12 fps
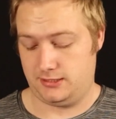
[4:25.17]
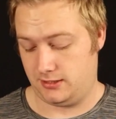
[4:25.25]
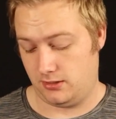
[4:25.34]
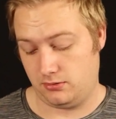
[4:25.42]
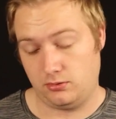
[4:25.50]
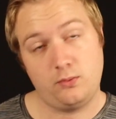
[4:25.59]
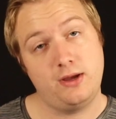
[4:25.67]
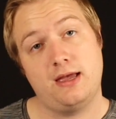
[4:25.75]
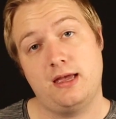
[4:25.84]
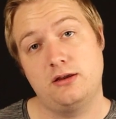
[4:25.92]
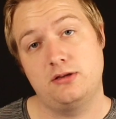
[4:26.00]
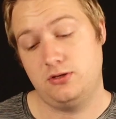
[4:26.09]
So the way
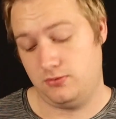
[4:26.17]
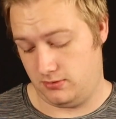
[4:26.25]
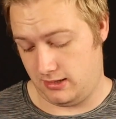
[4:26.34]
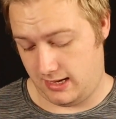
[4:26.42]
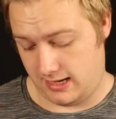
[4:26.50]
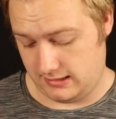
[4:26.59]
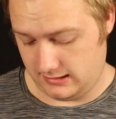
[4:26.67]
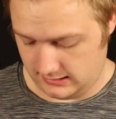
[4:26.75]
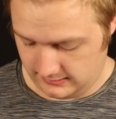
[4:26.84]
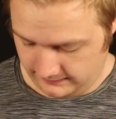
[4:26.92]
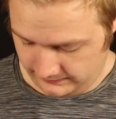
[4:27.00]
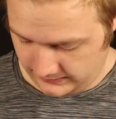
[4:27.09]
I do that
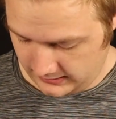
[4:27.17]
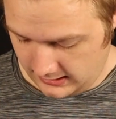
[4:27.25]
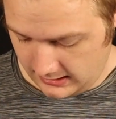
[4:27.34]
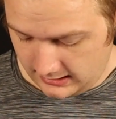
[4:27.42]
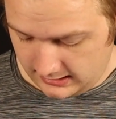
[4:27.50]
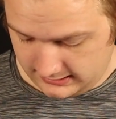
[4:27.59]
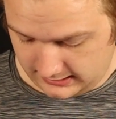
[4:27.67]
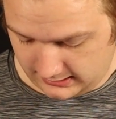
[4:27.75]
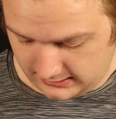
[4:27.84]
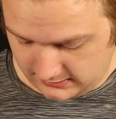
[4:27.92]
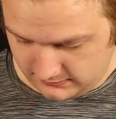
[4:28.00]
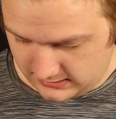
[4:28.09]
is I
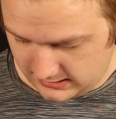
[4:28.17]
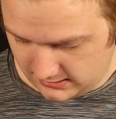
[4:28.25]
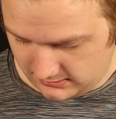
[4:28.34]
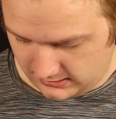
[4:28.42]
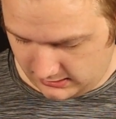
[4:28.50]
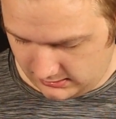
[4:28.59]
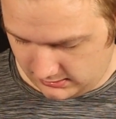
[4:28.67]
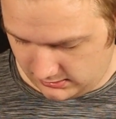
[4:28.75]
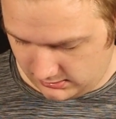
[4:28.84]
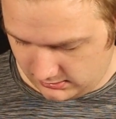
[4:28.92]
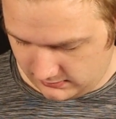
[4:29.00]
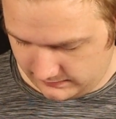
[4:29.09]
come down
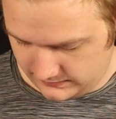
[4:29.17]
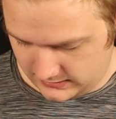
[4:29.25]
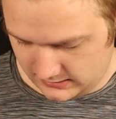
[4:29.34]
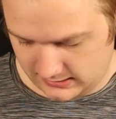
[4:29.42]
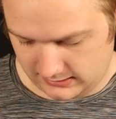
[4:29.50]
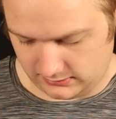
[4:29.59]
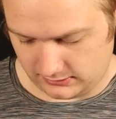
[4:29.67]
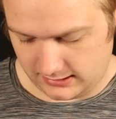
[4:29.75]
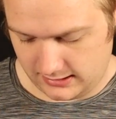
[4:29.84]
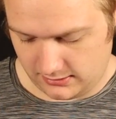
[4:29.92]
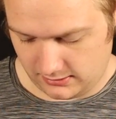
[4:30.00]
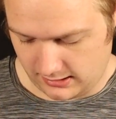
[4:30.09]
here to this little
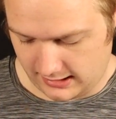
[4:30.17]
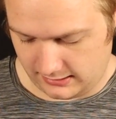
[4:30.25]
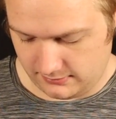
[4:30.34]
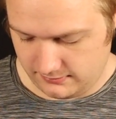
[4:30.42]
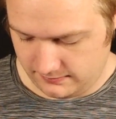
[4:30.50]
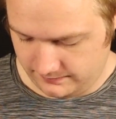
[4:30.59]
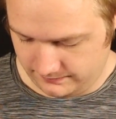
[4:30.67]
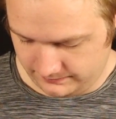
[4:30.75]
gear item.